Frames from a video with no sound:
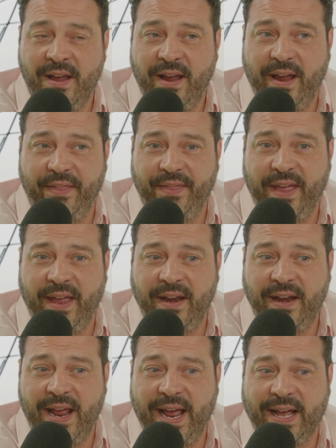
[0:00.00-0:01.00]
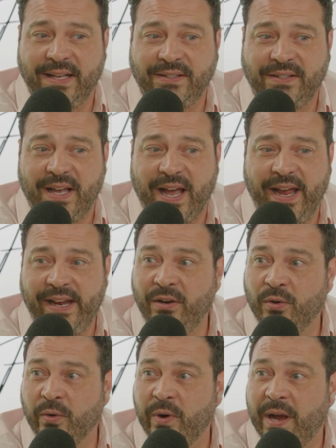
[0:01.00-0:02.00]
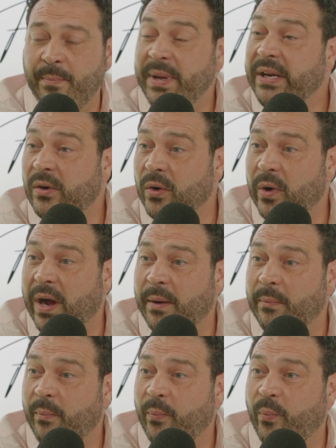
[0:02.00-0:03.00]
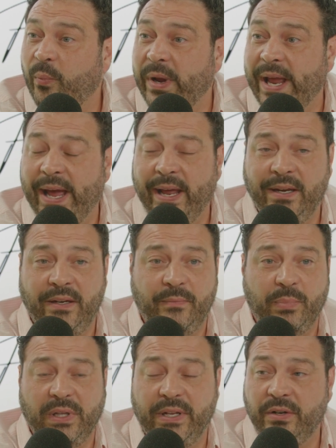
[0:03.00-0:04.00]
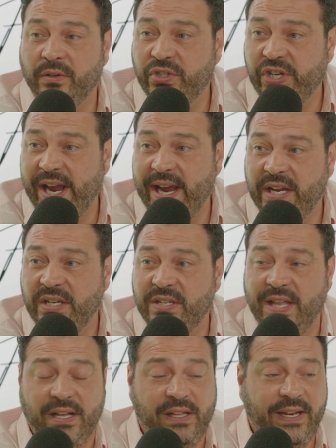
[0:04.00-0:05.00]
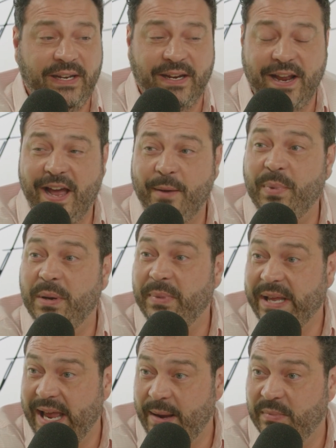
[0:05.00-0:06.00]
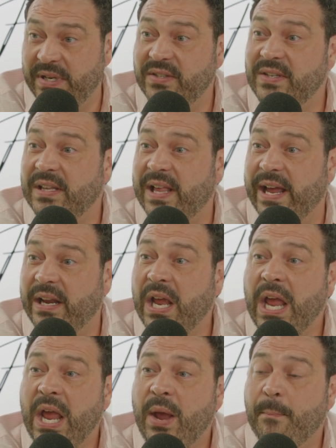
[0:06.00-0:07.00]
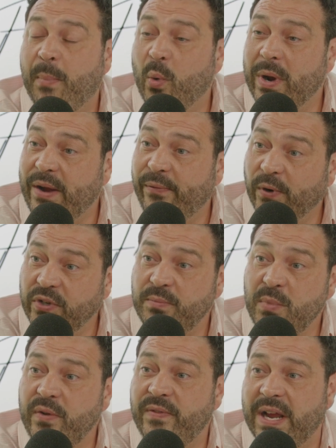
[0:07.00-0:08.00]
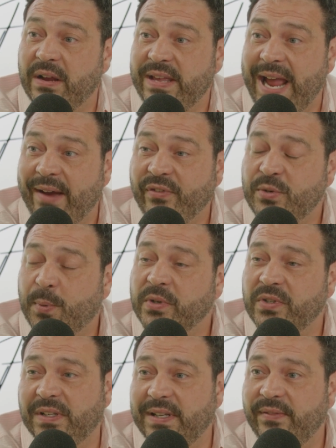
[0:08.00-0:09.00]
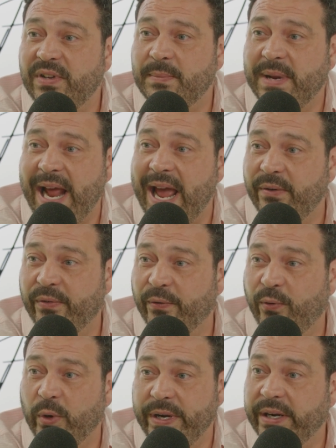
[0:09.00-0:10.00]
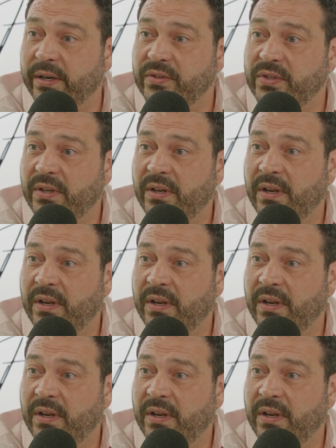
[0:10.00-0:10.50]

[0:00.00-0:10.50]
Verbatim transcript: And then as I grew up, it grew up. We had political change. They cleaned it up and yep. it became Disneyland. Yep. But when I first moved there, the average person lived in Manhattan for four years.